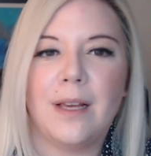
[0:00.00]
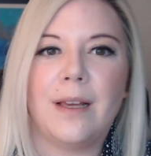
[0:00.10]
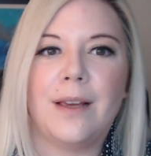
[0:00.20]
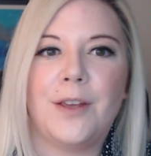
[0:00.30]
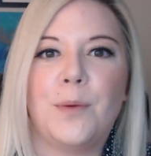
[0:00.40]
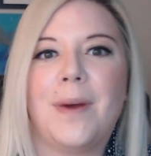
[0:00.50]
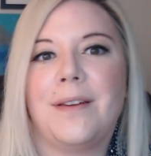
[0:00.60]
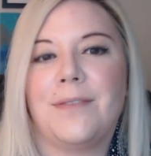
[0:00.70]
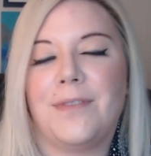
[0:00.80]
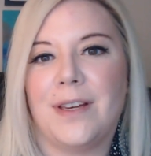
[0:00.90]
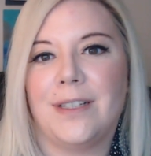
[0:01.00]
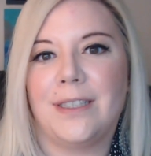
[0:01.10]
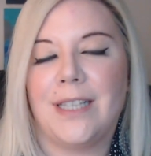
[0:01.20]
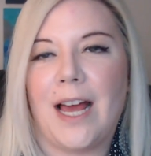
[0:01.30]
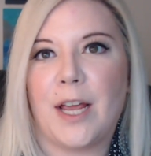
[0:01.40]
You might feel
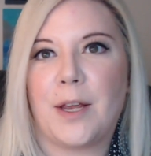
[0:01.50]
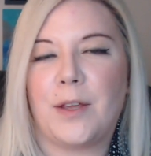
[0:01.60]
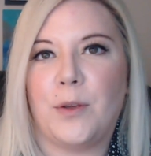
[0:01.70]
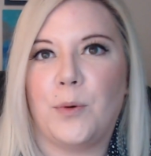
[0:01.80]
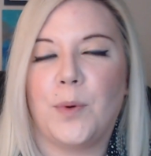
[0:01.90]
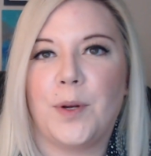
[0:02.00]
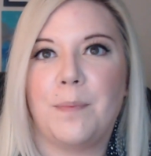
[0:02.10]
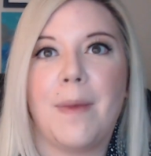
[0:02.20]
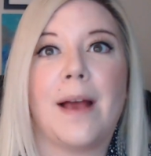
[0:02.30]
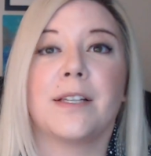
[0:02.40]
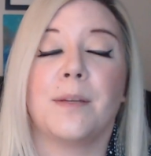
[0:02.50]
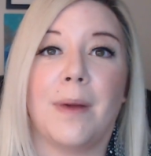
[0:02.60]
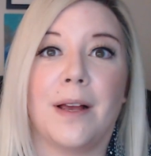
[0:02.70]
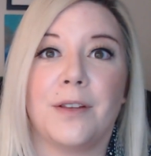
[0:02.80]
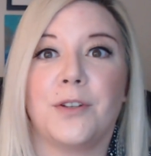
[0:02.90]
like you would
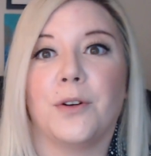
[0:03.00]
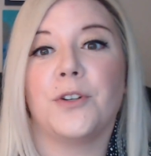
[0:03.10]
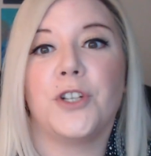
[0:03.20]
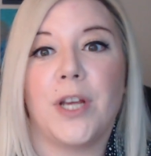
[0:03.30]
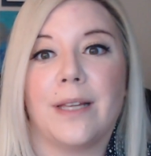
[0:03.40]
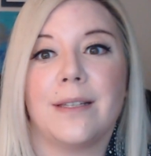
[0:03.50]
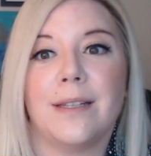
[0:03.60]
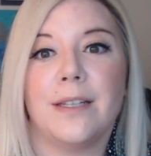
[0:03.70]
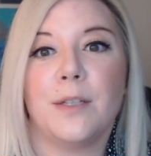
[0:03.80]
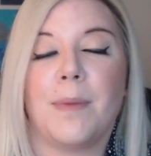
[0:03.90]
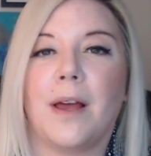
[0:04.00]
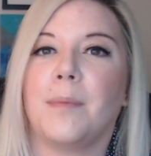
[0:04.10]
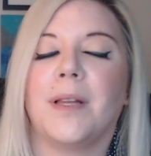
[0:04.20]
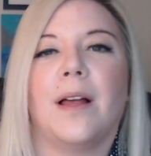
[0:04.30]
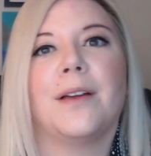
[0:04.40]
maximize your chances by
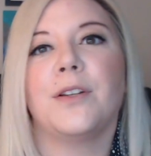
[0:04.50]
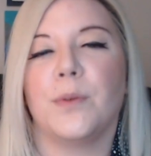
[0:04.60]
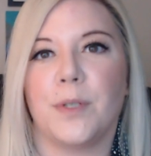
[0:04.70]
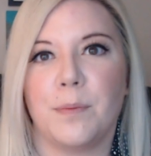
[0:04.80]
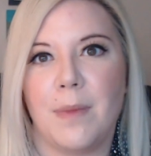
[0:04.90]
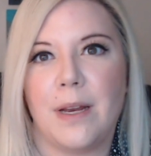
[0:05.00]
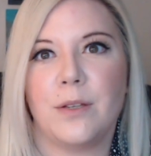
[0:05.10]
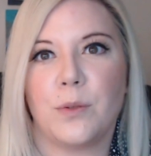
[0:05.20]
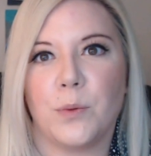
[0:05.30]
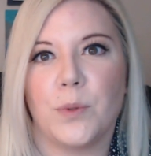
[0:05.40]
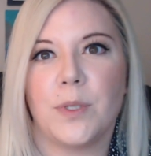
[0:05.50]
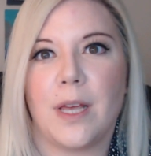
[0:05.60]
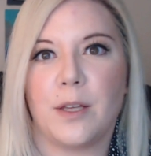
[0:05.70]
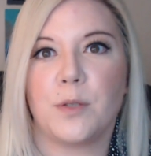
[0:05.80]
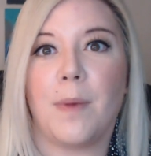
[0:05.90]
applying to as many schools as
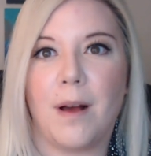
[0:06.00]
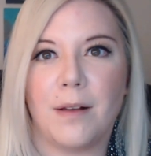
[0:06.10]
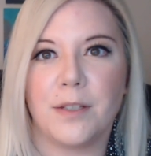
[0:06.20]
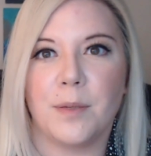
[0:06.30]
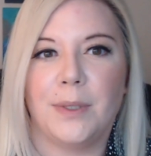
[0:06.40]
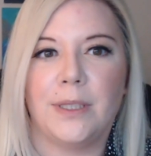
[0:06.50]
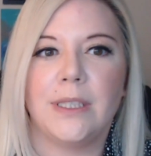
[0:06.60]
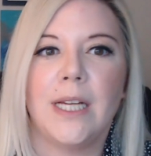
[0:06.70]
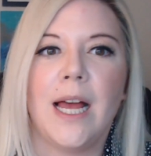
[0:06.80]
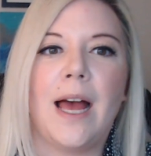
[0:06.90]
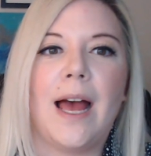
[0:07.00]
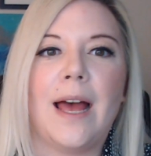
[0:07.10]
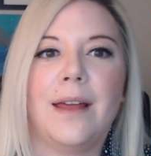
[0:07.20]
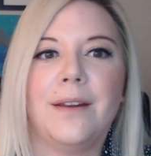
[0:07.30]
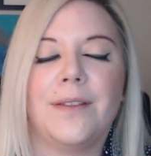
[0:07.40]
possible,
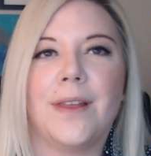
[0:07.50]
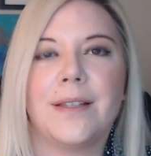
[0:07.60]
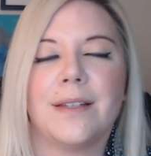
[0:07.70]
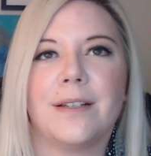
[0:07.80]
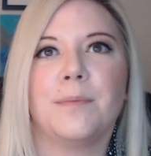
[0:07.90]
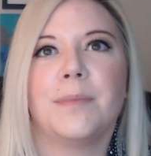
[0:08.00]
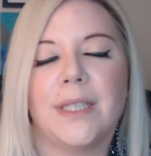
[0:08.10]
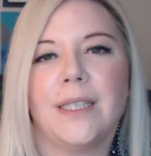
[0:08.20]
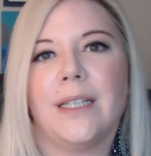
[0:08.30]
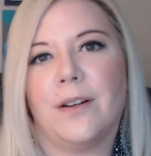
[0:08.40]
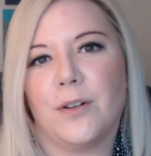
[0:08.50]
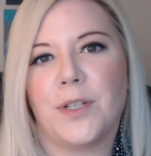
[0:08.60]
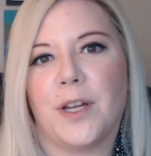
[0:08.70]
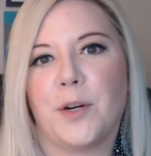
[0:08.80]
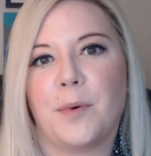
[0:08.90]
and that's a completely
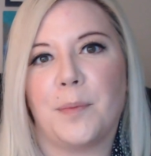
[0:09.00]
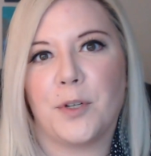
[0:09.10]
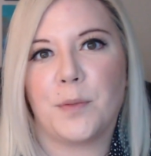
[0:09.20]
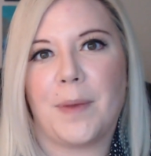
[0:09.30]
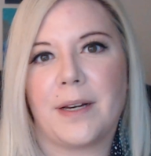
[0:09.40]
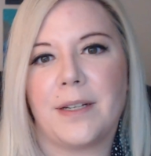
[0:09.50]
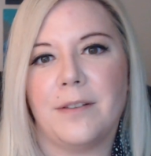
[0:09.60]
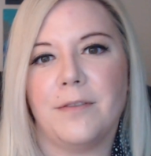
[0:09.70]
understandable perspective,